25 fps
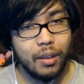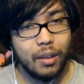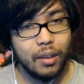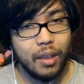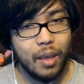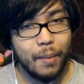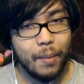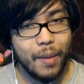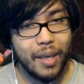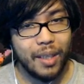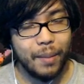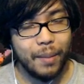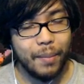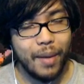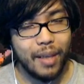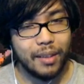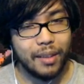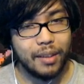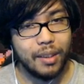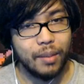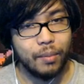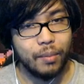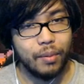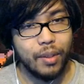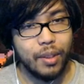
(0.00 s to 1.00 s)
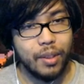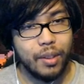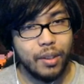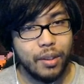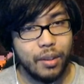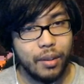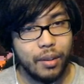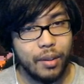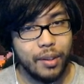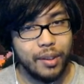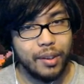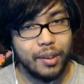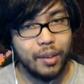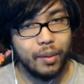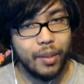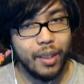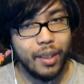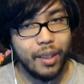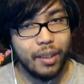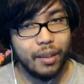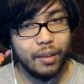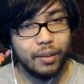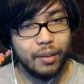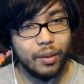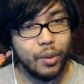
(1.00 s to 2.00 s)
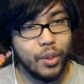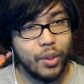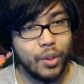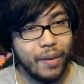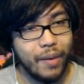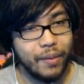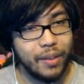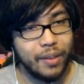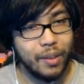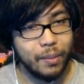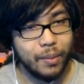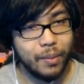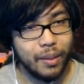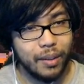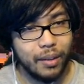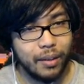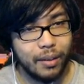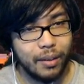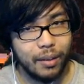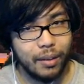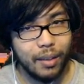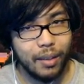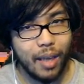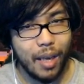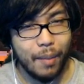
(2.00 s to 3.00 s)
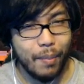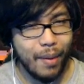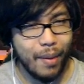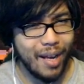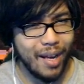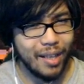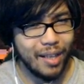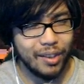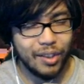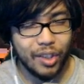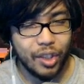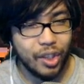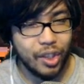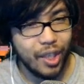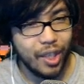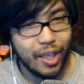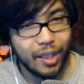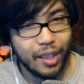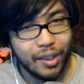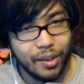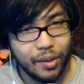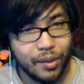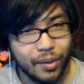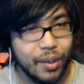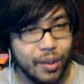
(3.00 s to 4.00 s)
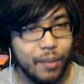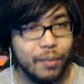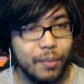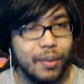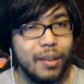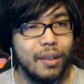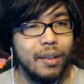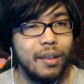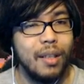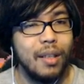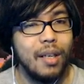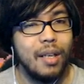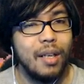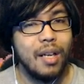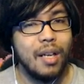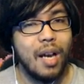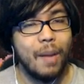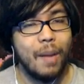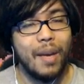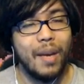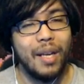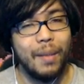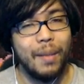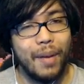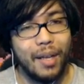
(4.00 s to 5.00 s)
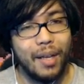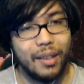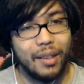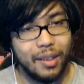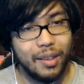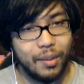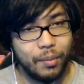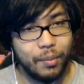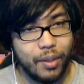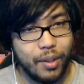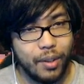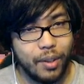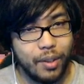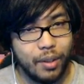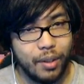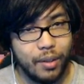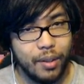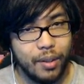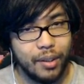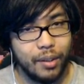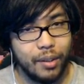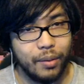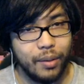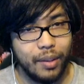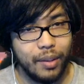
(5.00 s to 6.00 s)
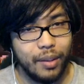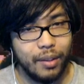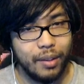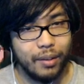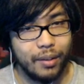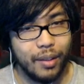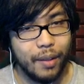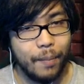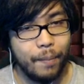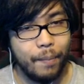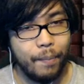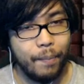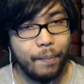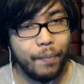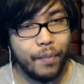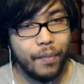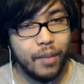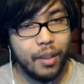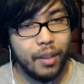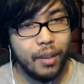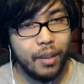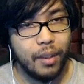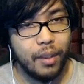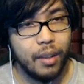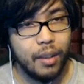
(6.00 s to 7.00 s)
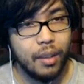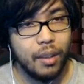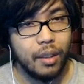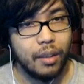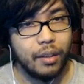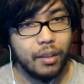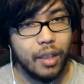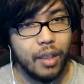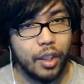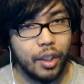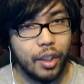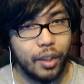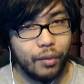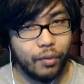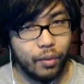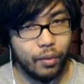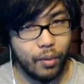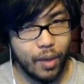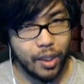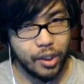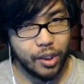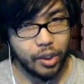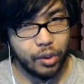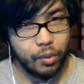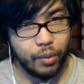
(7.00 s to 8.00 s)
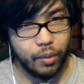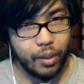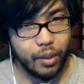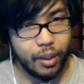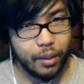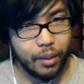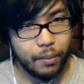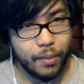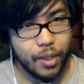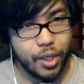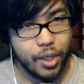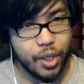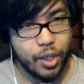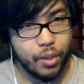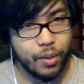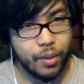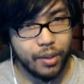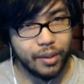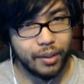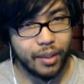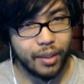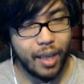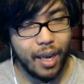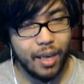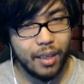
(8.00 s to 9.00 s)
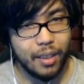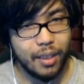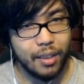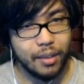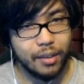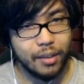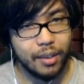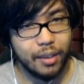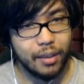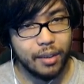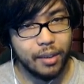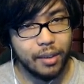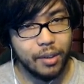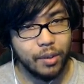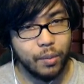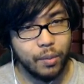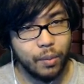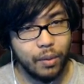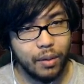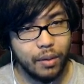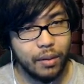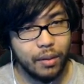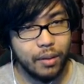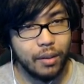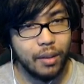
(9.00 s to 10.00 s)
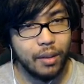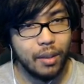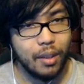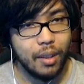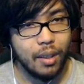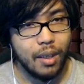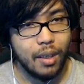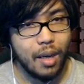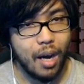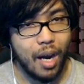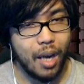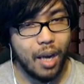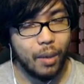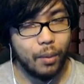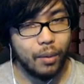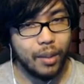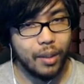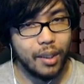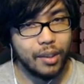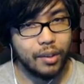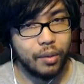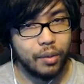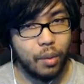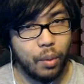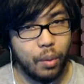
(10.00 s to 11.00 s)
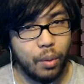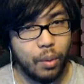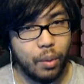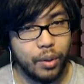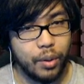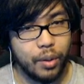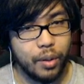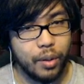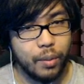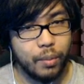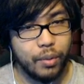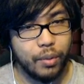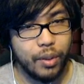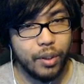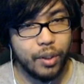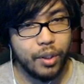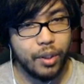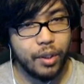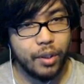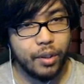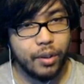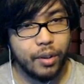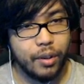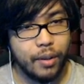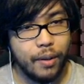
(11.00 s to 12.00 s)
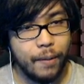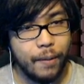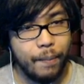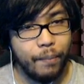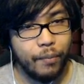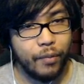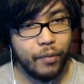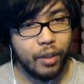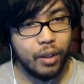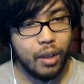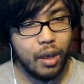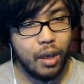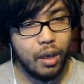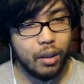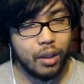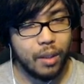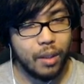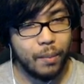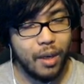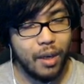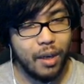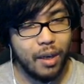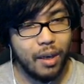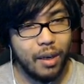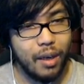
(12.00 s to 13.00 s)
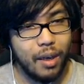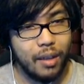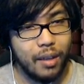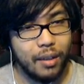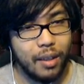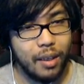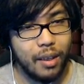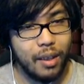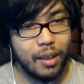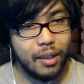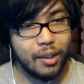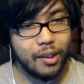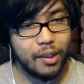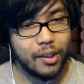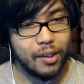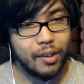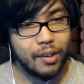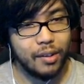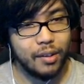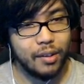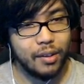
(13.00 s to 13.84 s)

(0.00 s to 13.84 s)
I'm heading back to the breach. Are you still here? Don't you have something, a pass to chase or something? I'm heading back to the breach. Are you still here? Okay. Thank you for rescuing Mistress Cadence and this one. I will escort her to the breach. Come on, Ox.